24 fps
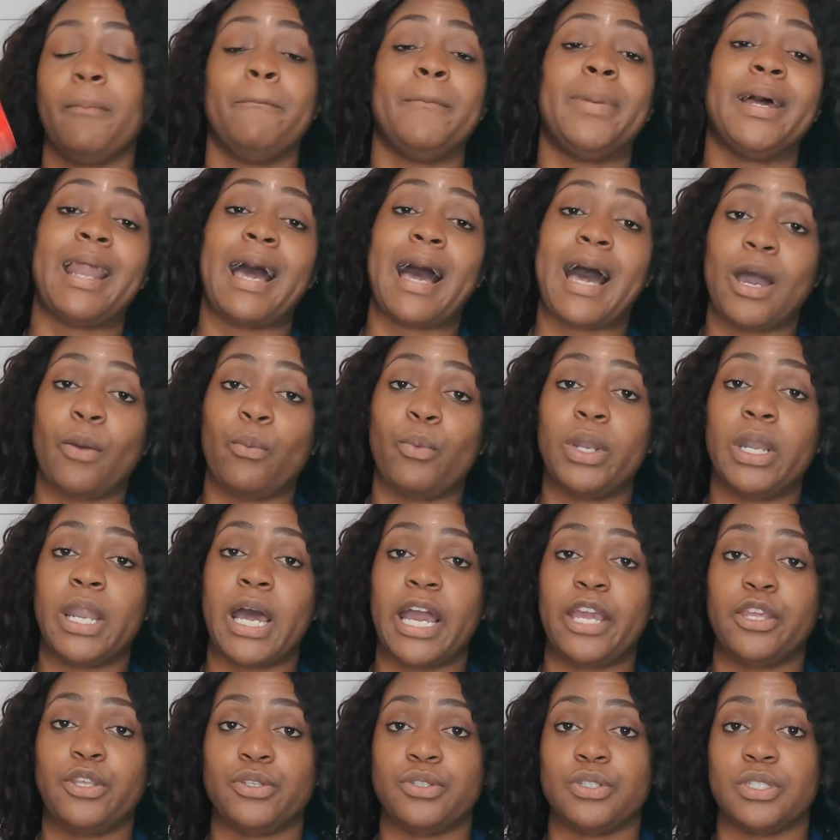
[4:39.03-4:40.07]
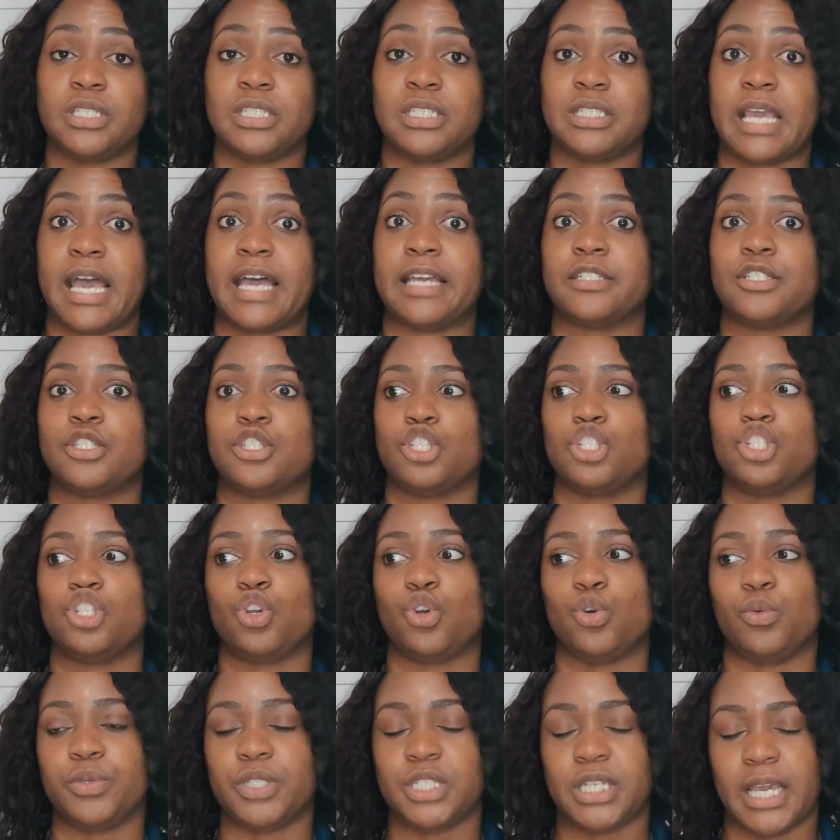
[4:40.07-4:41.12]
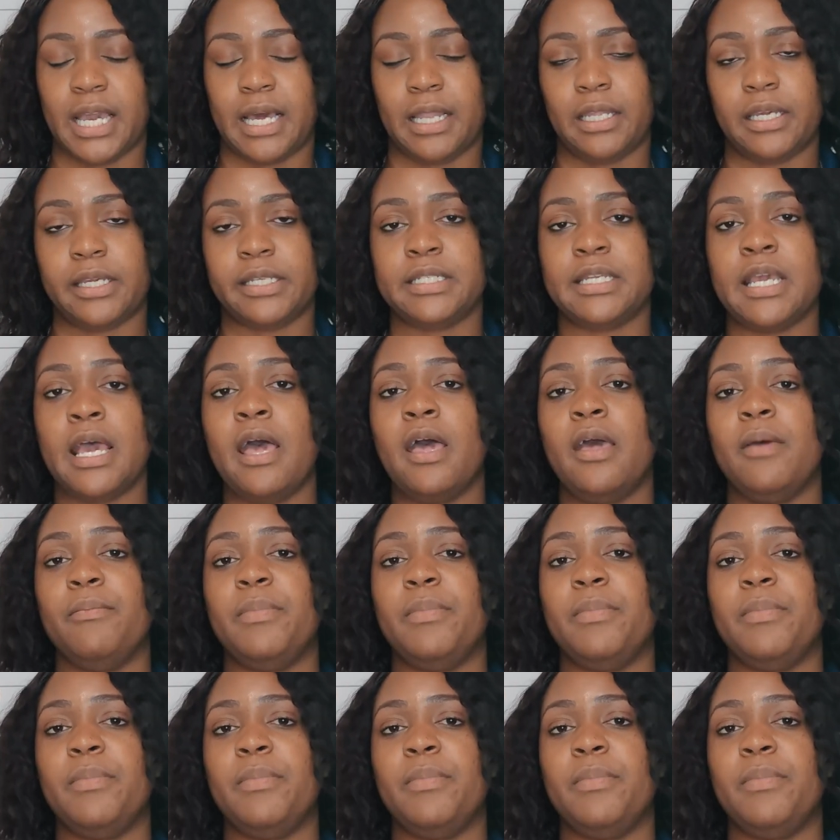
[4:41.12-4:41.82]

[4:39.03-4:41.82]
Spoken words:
But I would not use this as the SCOOP challenge